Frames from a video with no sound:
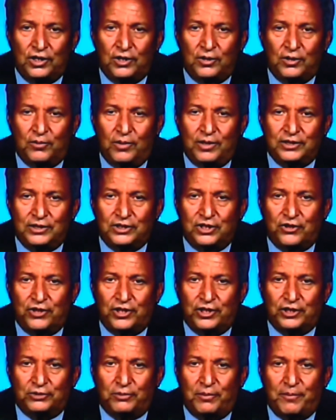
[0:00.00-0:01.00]
was that
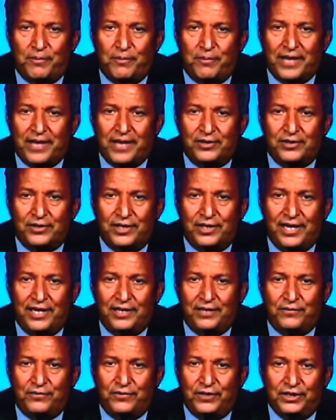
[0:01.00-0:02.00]
things were better than they
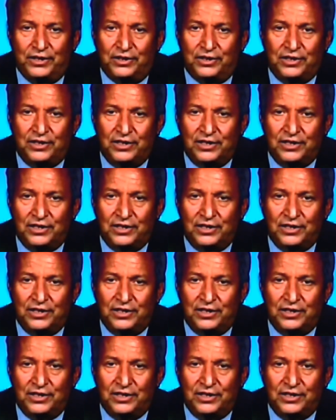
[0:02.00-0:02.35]
had feared.